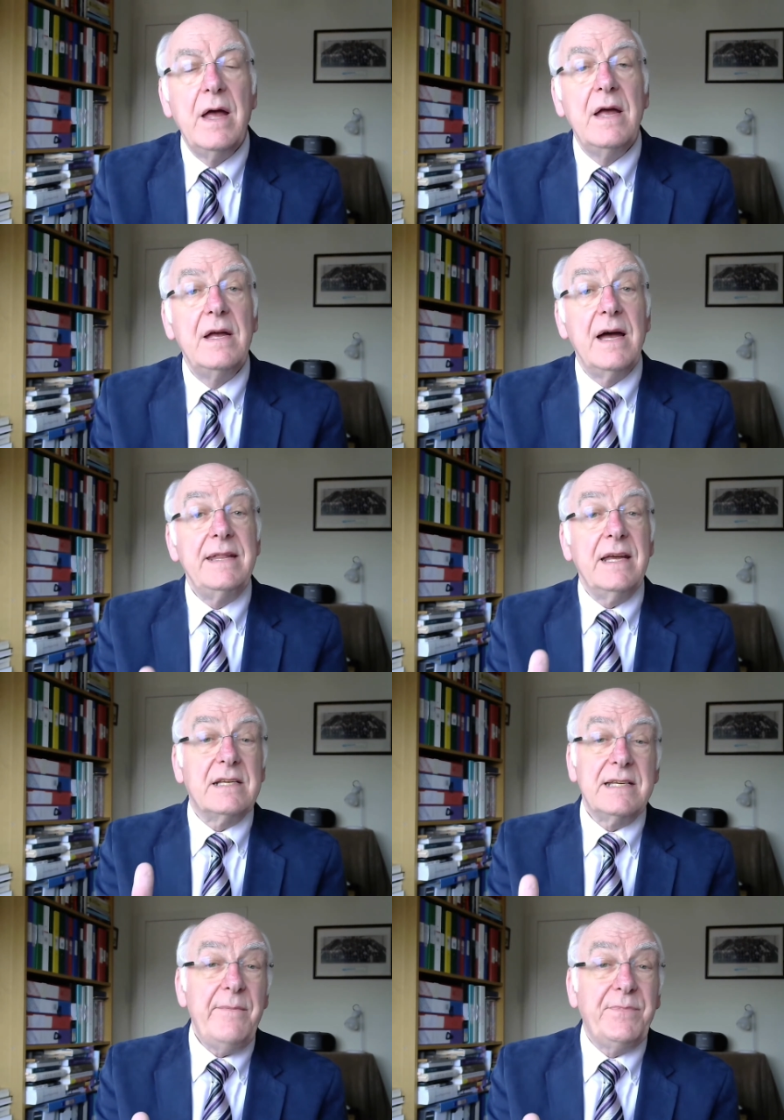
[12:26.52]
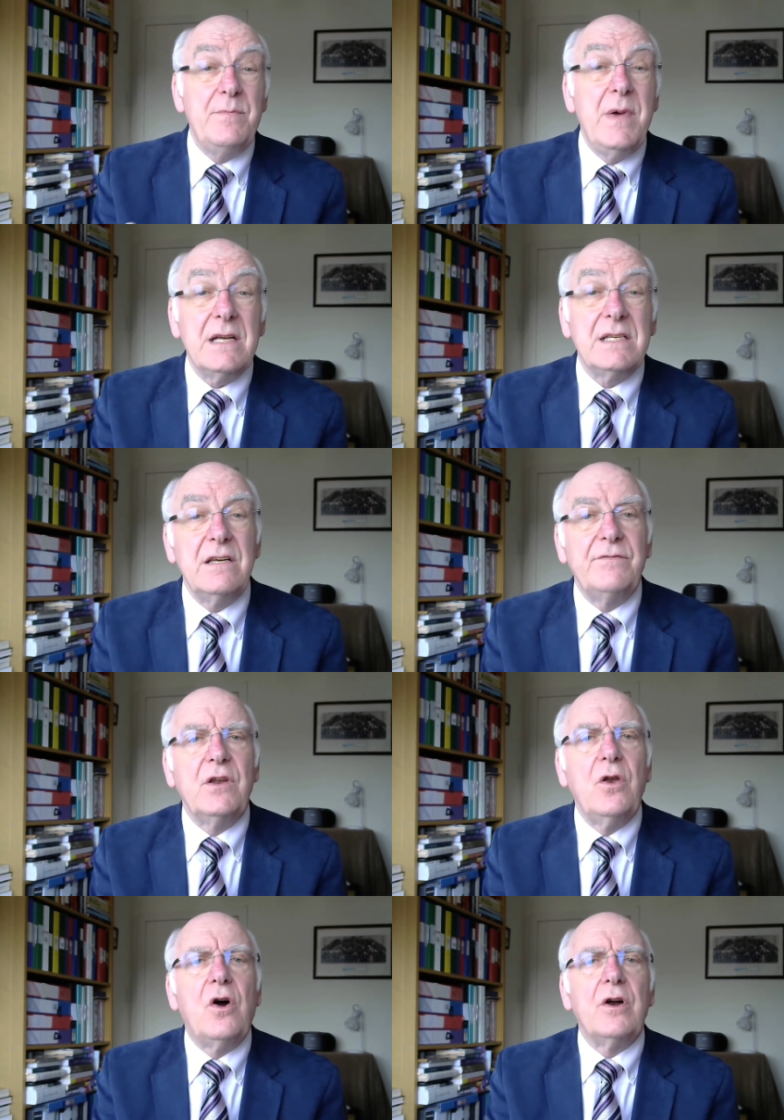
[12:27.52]
and accept the mercy of the
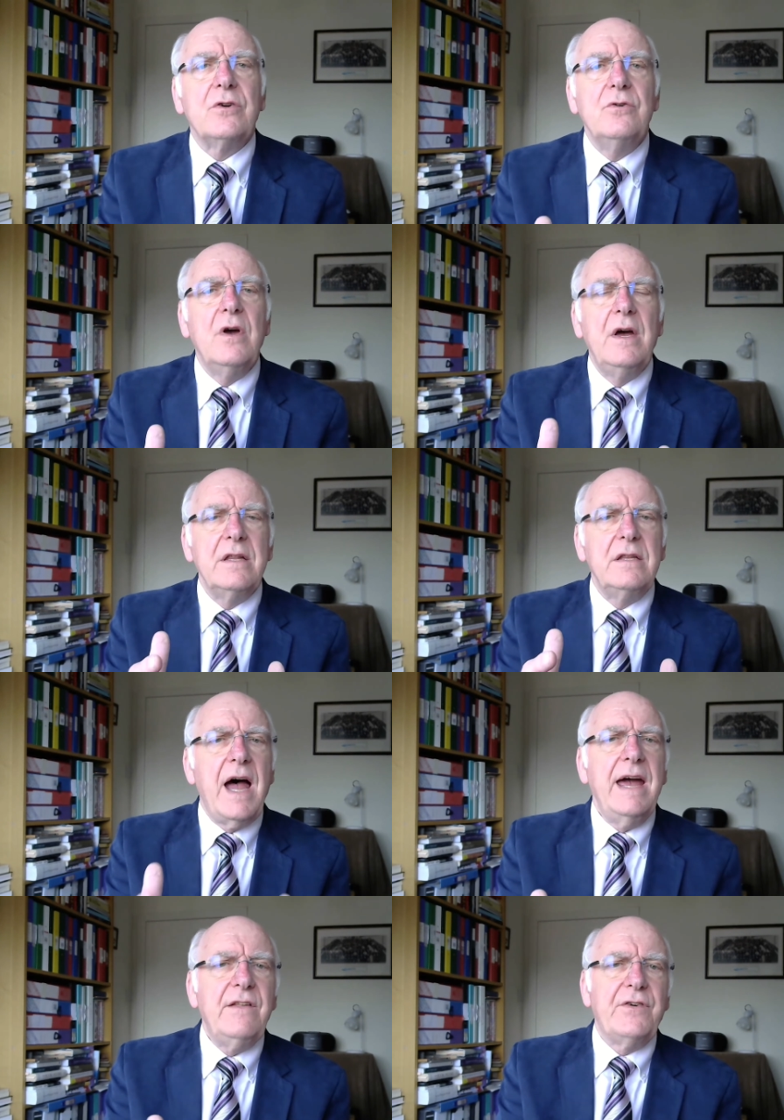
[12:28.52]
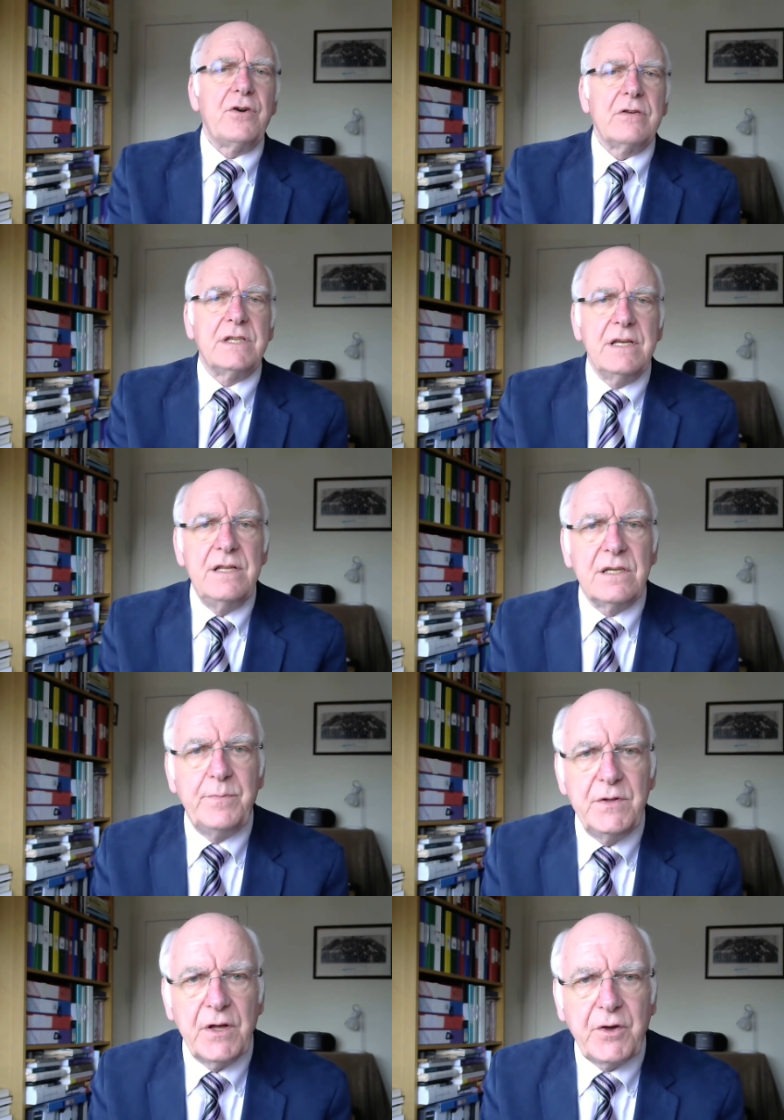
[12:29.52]
Lord who died for our sins
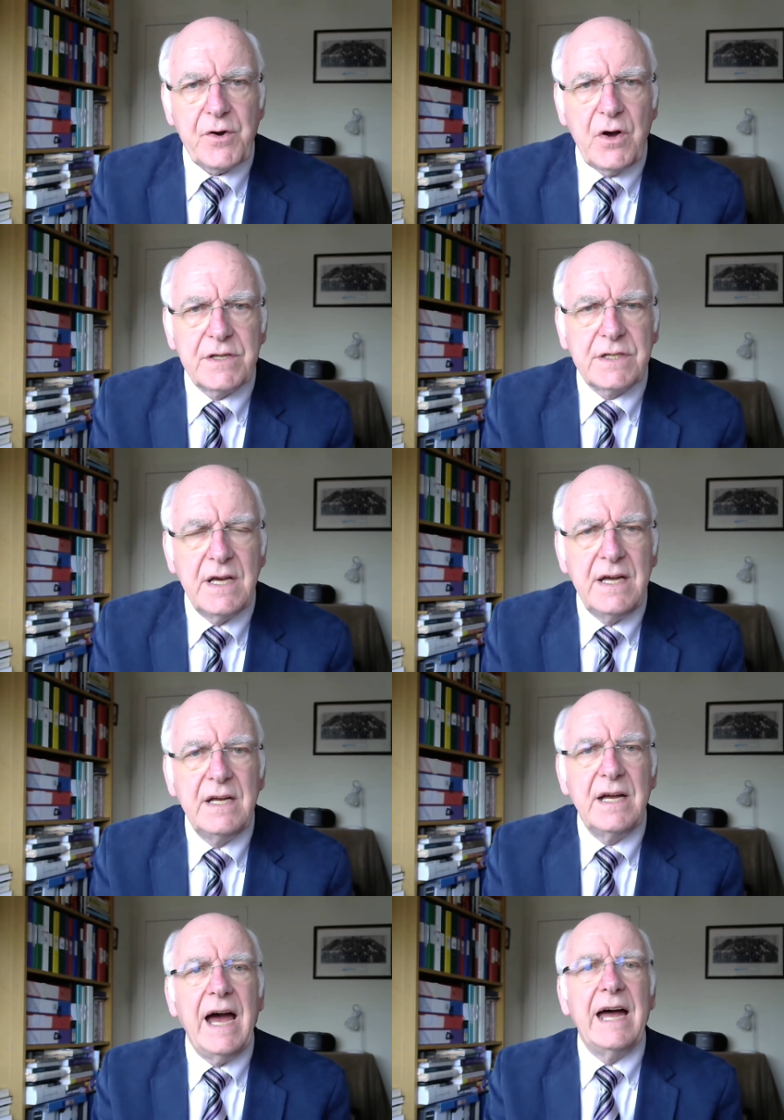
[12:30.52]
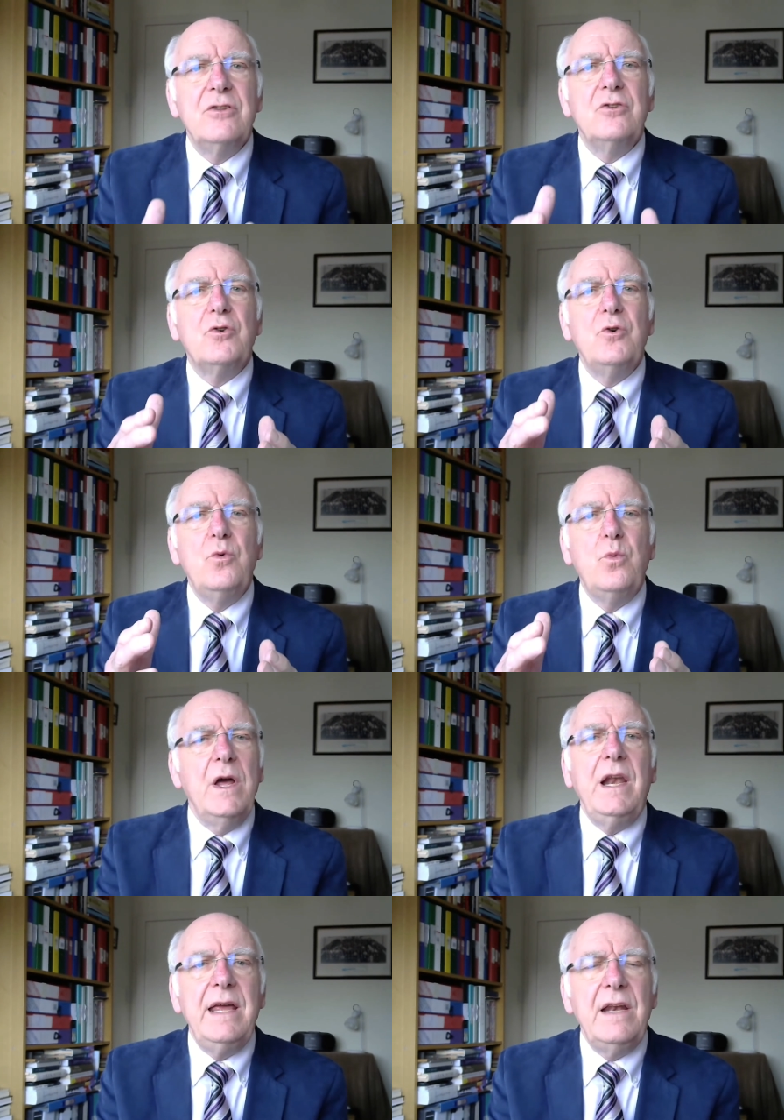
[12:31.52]
upon the cross and who
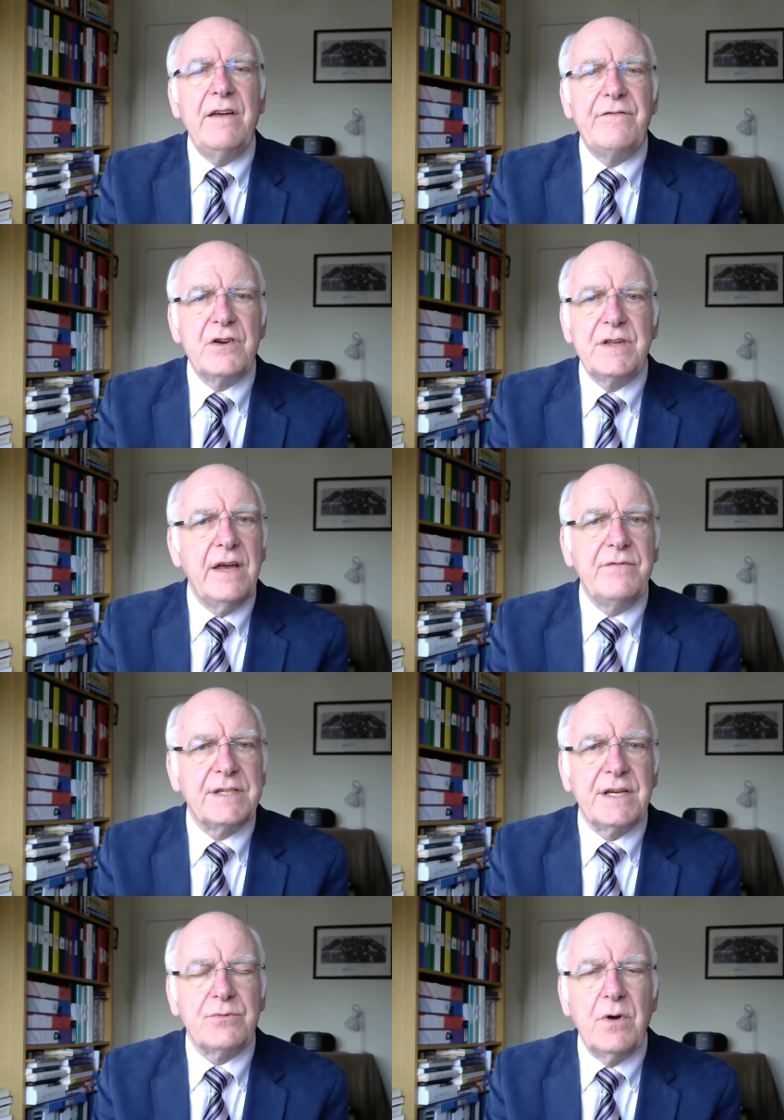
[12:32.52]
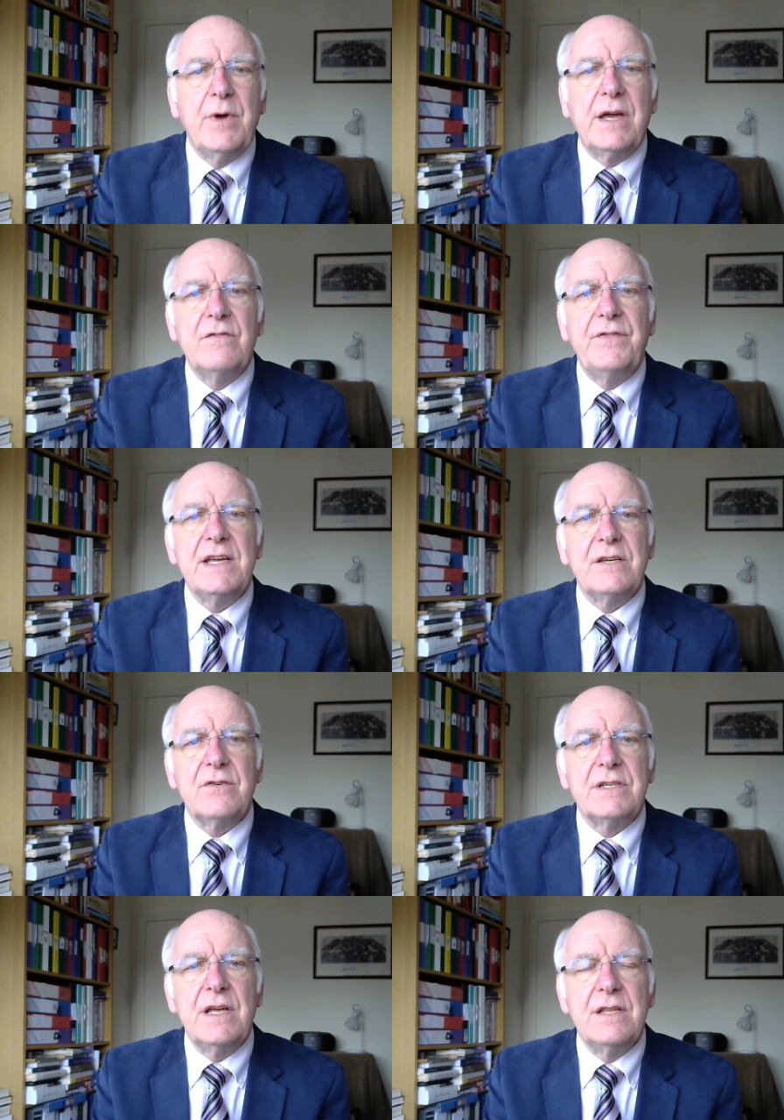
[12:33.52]
willingly forgives us when we confess our
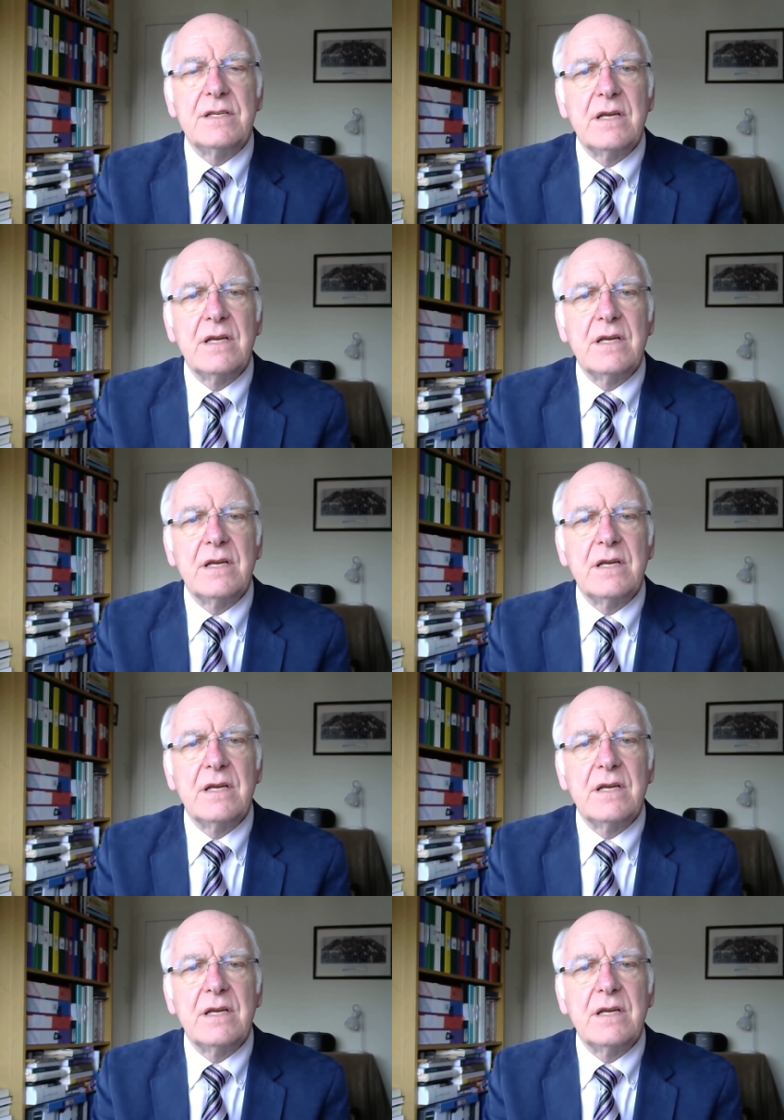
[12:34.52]
sins,